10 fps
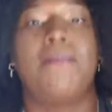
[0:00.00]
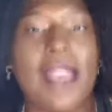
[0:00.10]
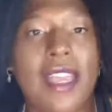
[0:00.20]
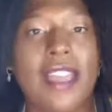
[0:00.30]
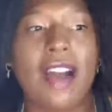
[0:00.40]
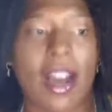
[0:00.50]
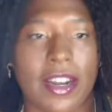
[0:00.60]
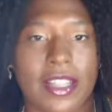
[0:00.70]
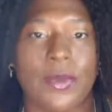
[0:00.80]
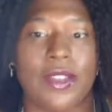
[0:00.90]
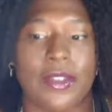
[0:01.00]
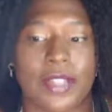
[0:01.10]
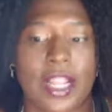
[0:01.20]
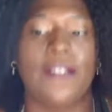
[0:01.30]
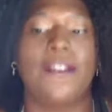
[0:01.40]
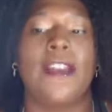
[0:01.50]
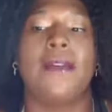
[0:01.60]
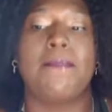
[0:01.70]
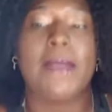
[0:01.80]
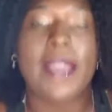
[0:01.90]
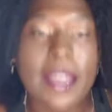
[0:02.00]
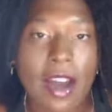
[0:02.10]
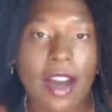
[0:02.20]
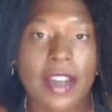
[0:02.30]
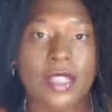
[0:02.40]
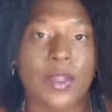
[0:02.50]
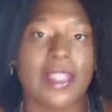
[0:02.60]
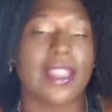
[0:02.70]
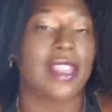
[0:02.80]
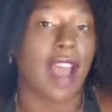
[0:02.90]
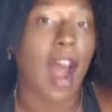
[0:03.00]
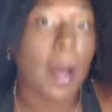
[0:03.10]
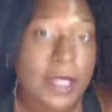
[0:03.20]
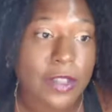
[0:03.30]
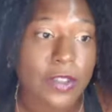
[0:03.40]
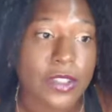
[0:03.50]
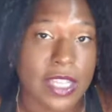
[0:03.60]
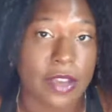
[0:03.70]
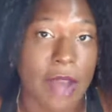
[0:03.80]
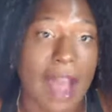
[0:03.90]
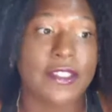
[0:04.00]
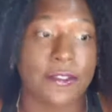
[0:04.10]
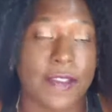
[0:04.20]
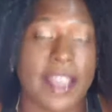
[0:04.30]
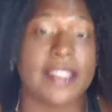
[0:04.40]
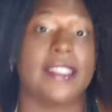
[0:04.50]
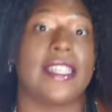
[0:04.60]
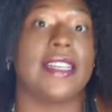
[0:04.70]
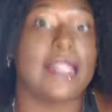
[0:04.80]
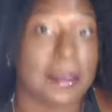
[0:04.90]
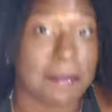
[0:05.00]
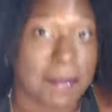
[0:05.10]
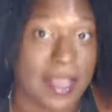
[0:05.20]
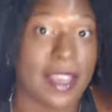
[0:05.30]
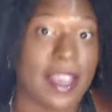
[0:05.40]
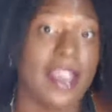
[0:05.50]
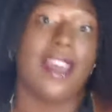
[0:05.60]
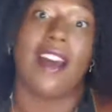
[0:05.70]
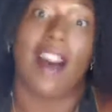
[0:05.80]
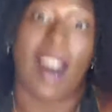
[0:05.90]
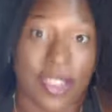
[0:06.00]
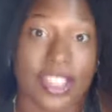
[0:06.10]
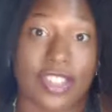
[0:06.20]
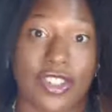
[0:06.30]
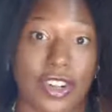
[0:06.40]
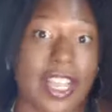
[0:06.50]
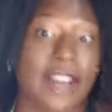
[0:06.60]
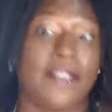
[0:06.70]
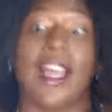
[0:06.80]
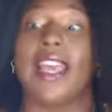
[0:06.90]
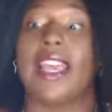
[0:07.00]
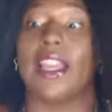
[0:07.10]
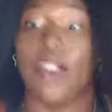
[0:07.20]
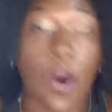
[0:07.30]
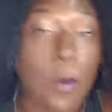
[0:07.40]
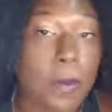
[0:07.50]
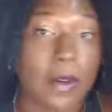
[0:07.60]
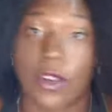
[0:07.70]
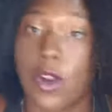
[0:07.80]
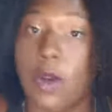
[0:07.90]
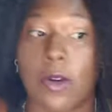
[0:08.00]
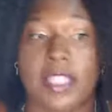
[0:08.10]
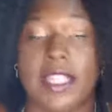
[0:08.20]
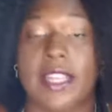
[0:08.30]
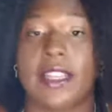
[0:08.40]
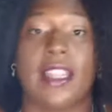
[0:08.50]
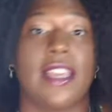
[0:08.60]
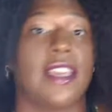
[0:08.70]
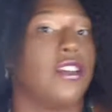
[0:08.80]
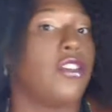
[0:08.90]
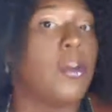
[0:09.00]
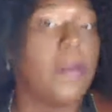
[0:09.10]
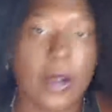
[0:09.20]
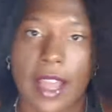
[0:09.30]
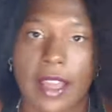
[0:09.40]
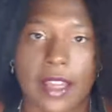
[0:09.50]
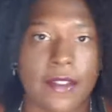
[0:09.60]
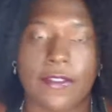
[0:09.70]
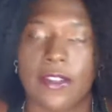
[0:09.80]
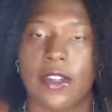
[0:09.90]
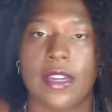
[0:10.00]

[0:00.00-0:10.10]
Being honest with yourself, being honest with the obstacles that you have to face to be on this journey of nope, no more stinking thinking, no more negative